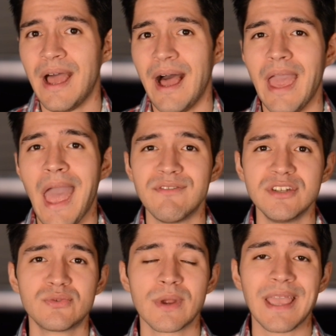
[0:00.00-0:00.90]
I haven't
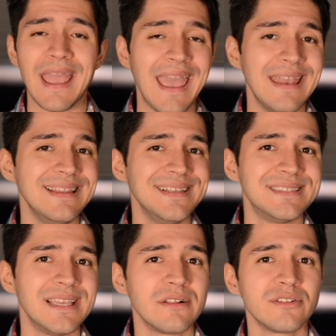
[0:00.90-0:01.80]
drunk any
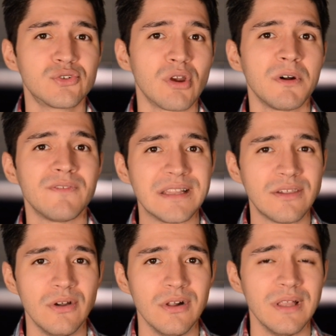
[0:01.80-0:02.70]
single drop of
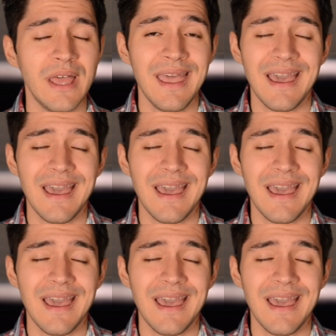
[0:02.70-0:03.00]
alcohol.